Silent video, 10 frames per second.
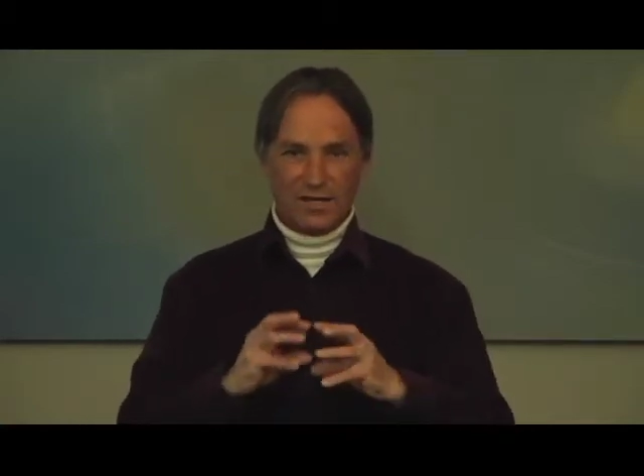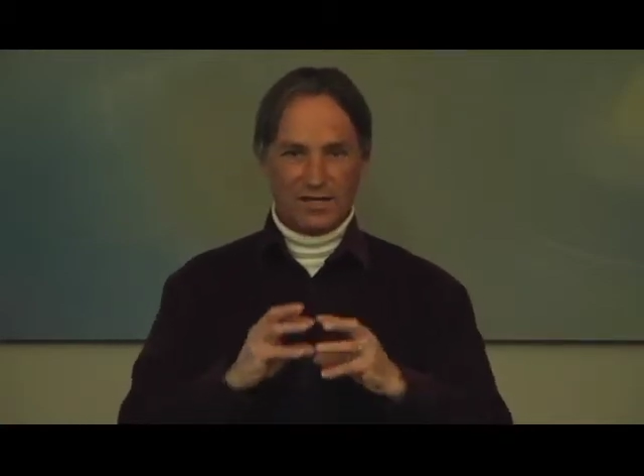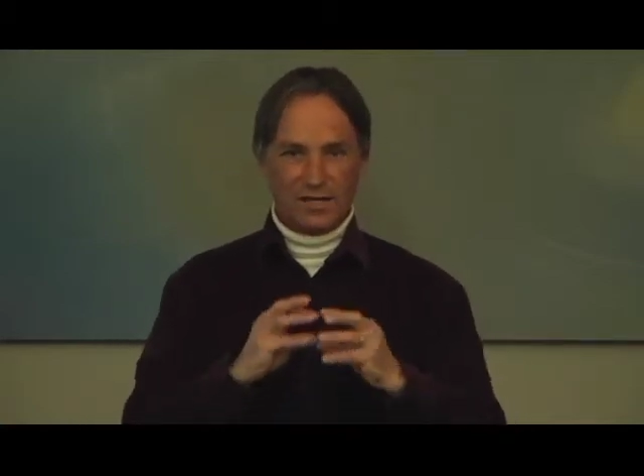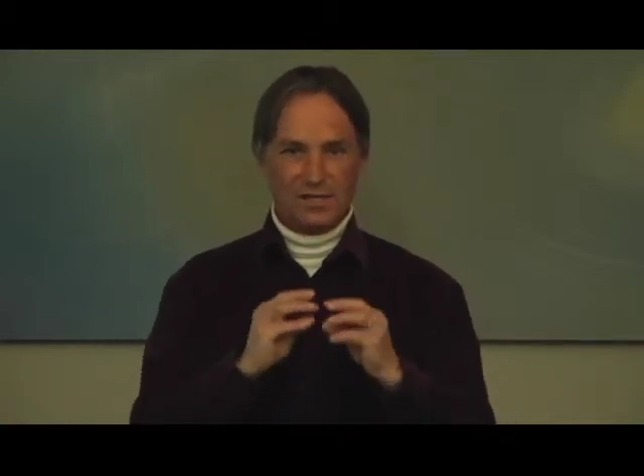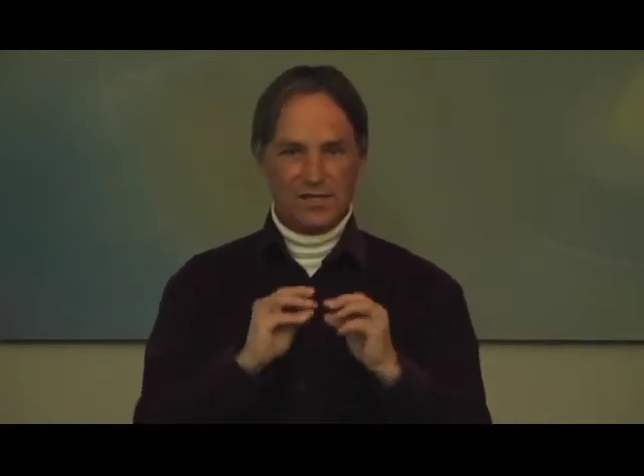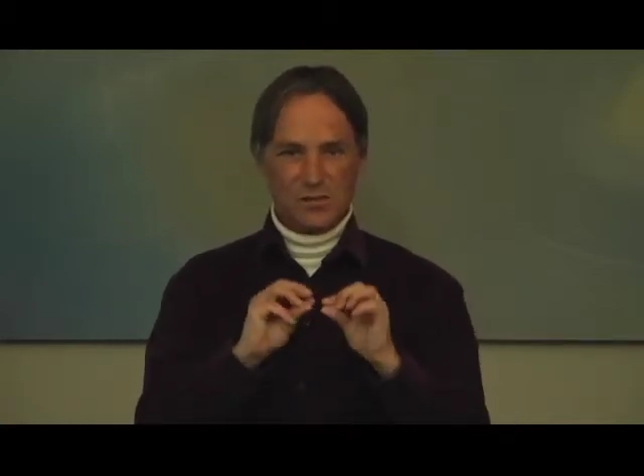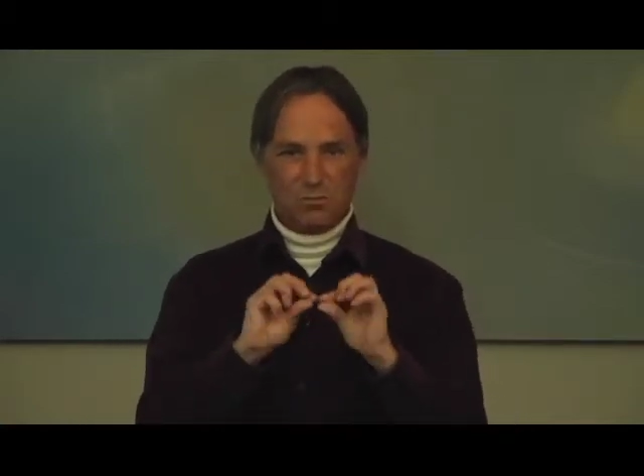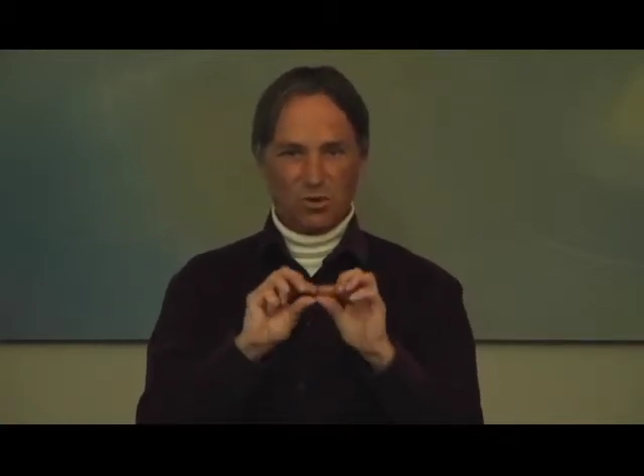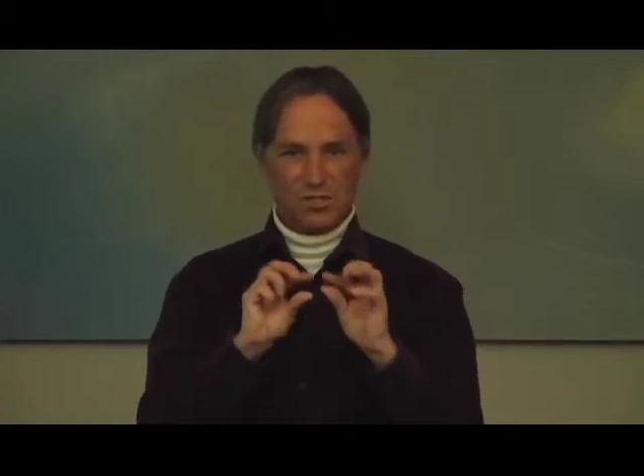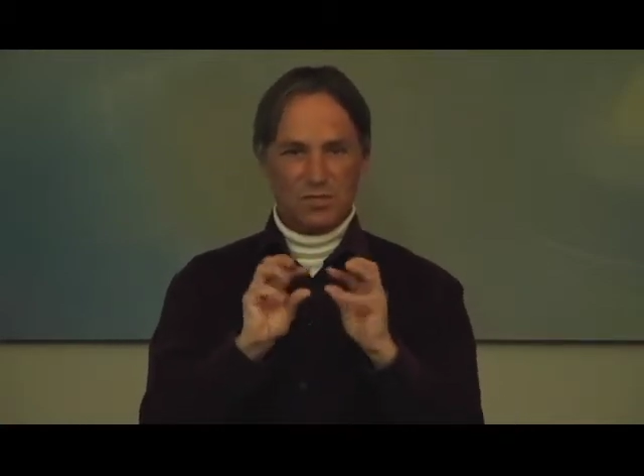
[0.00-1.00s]
it is
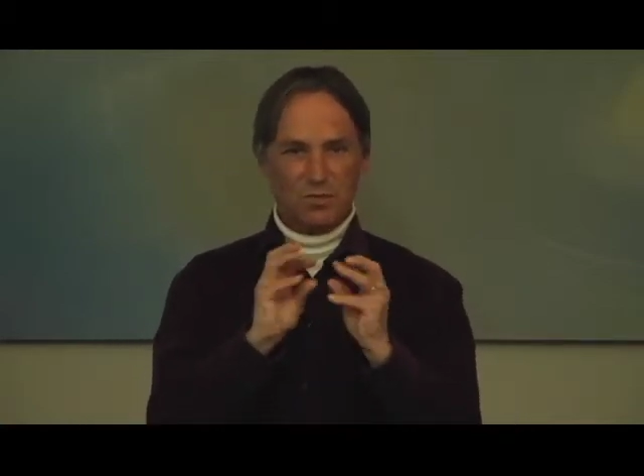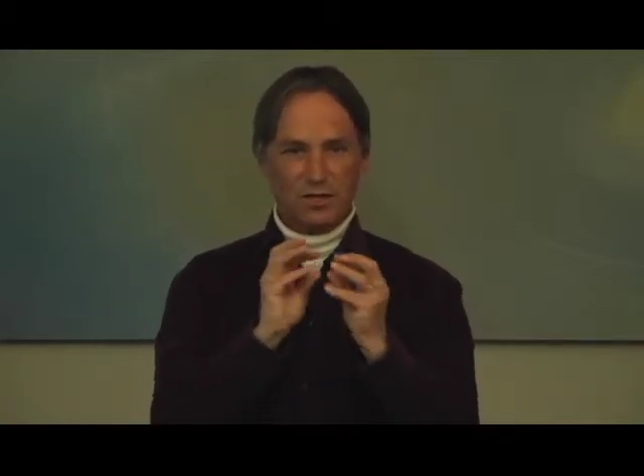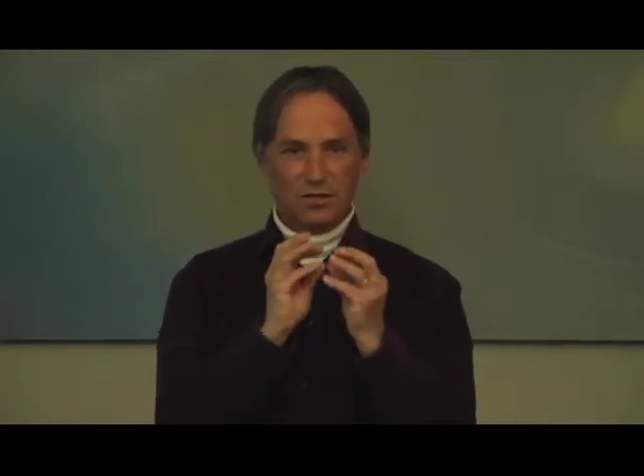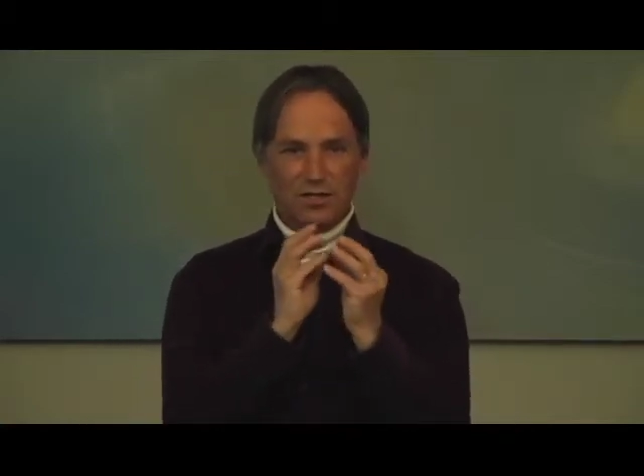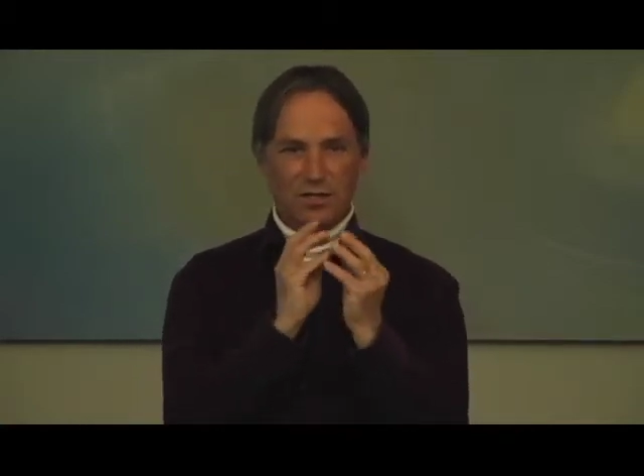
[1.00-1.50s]
possible,